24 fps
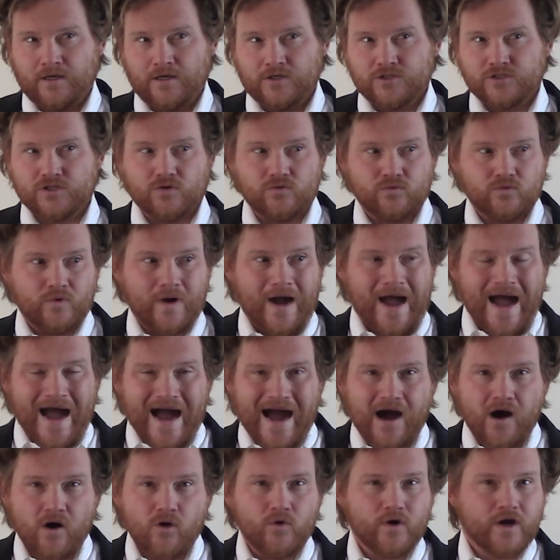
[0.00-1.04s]
So
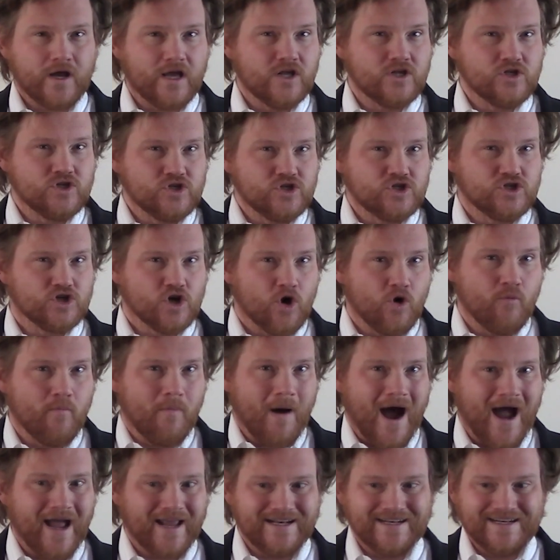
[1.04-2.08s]
how can Joe
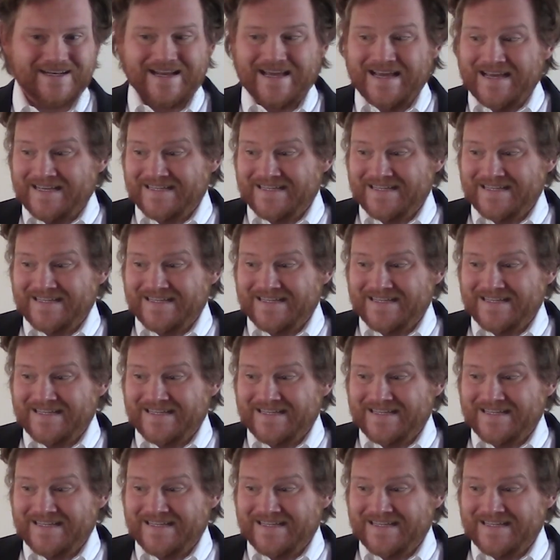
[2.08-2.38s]
Biden